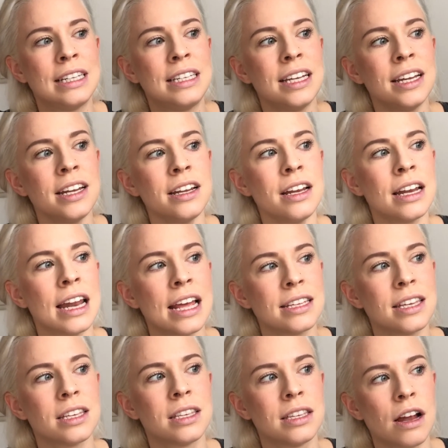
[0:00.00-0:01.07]
didn't
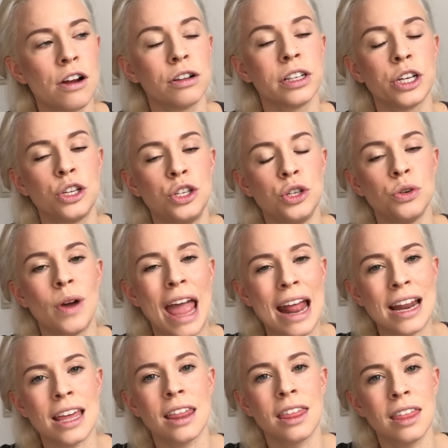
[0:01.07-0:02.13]
necessarily do
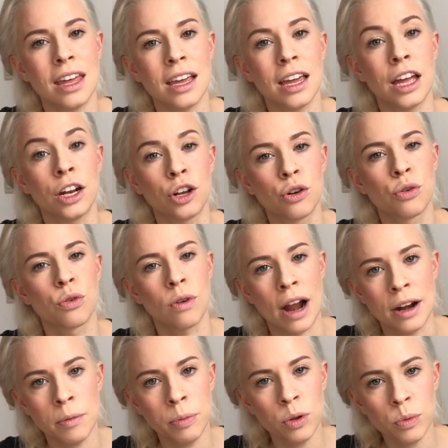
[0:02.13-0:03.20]
anything
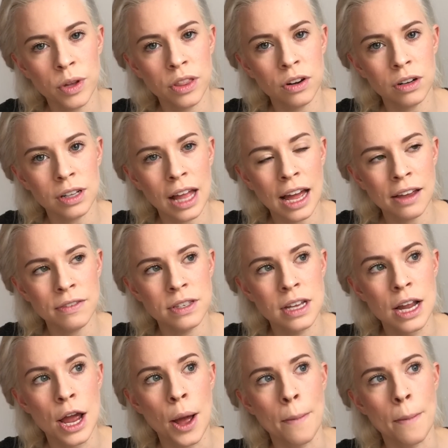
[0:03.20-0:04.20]
incredible with their lives,